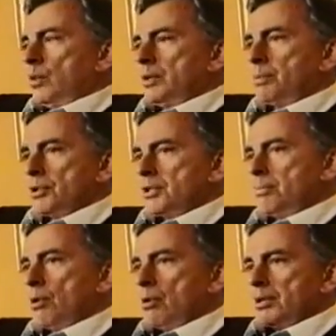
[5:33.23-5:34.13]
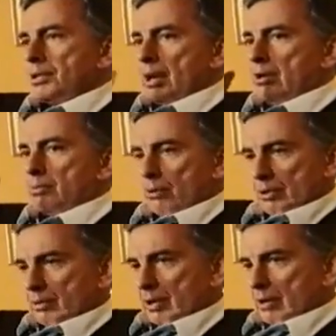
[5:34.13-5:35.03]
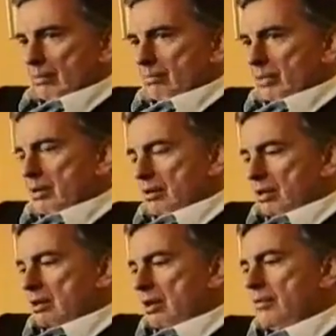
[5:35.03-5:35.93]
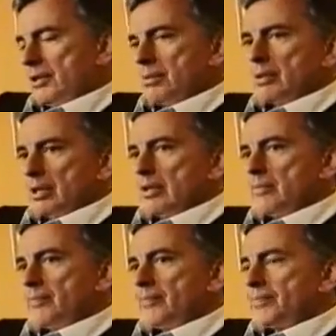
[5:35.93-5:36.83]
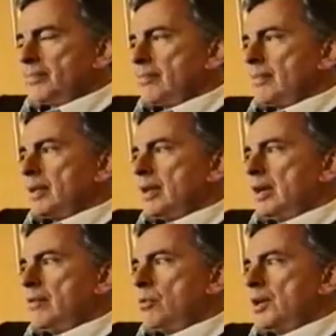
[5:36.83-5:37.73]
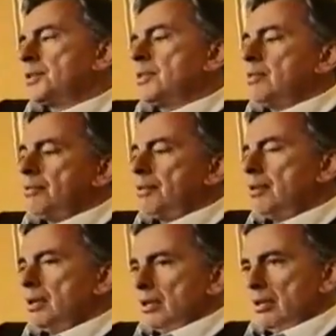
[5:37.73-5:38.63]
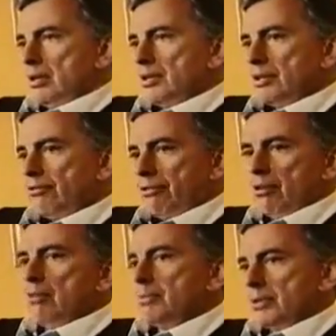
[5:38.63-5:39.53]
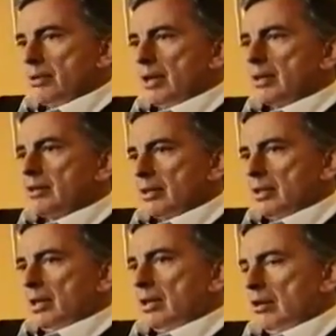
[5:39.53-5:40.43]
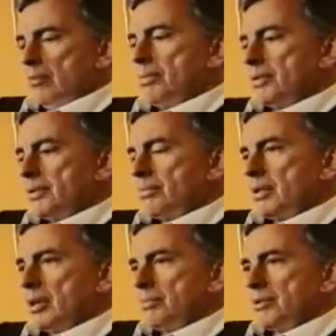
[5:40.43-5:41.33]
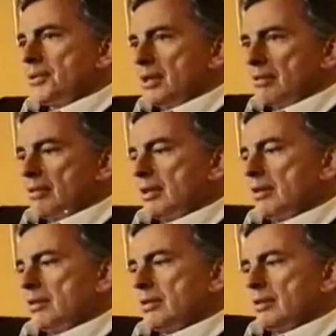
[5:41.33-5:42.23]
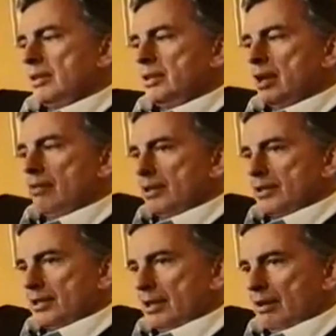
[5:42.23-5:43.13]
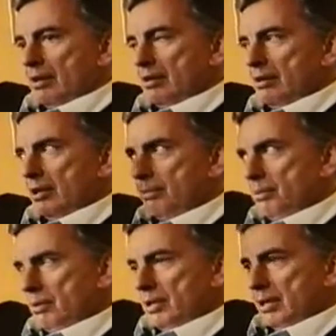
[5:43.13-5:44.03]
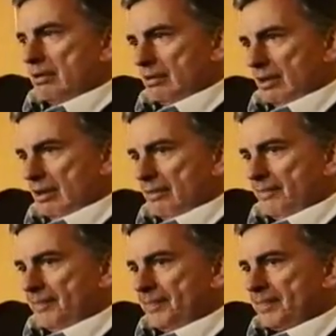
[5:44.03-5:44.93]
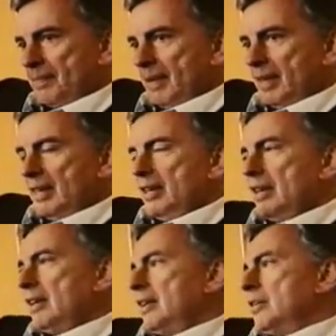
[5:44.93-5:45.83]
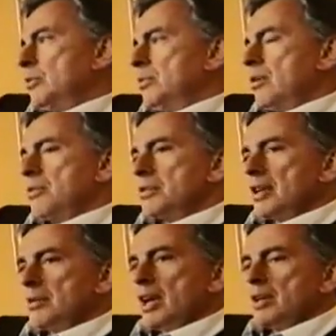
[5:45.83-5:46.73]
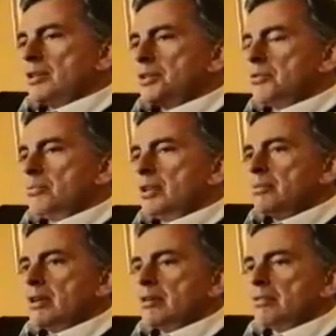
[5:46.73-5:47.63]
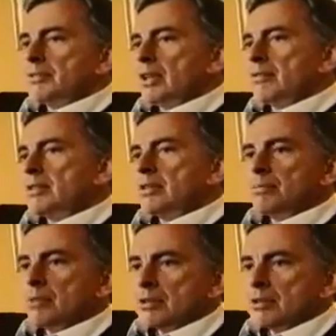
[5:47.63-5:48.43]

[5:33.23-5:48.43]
We'd push the poets out. The poets were out here, the novelists were here. I have watched in 30 years the film director, God help us, become the center of the culture, and the novelist is out here, and the poet is out there. Who knows? I assume that the maker of television